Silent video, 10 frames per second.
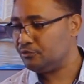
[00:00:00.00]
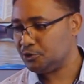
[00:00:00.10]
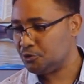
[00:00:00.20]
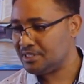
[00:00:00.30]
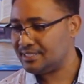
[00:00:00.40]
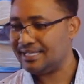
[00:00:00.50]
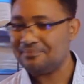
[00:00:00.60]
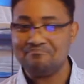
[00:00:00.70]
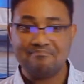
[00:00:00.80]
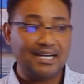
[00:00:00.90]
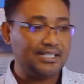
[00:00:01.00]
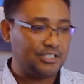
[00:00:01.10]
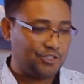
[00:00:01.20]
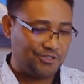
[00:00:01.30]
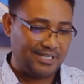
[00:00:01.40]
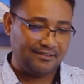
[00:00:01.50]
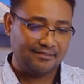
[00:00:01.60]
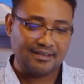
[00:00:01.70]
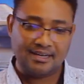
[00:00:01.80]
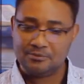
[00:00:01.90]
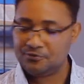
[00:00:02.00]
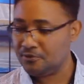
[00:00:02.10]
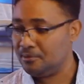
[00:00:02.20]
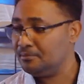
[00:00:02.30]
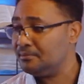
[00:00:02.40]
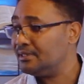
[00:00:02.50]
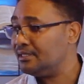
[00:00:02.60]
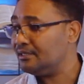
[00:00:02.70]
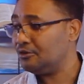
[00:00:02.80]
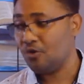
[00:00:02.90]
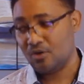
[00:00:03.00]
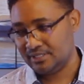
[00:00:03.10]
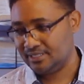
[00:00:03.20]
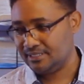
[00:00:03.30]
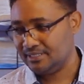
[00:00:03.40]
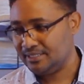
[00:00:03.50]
for sure is that man's strength comes from God.